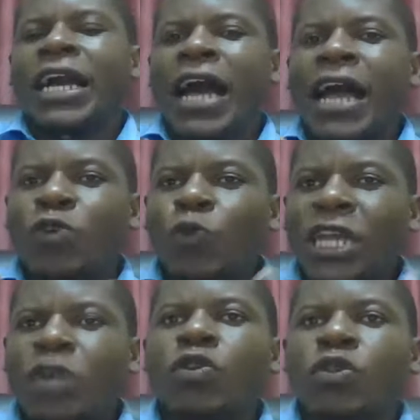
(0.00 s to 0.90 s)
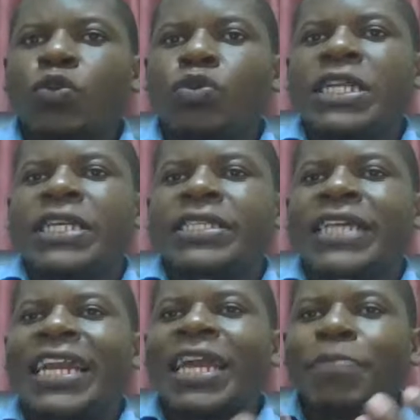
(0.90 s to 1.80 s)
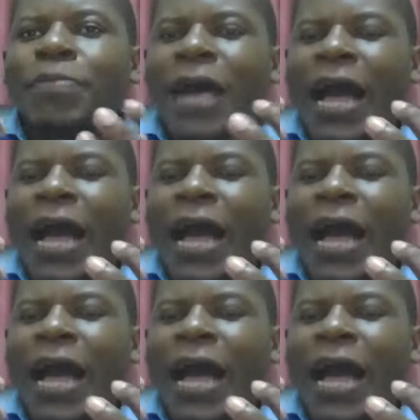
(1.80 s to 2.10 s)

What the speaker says: And when I go through this, can I